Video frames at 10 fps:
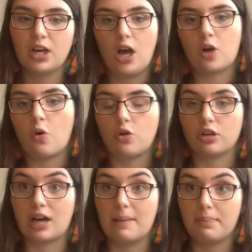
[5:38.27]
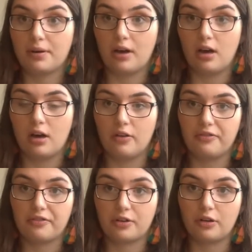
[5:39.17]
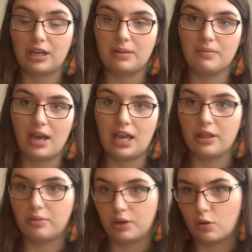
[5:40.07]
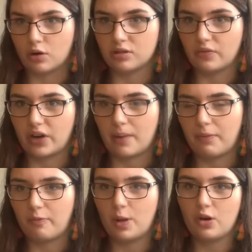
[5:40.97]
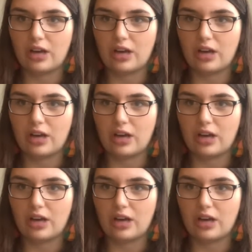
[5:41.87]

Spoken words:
1/4 cup of cream and 3/4 cup of milk.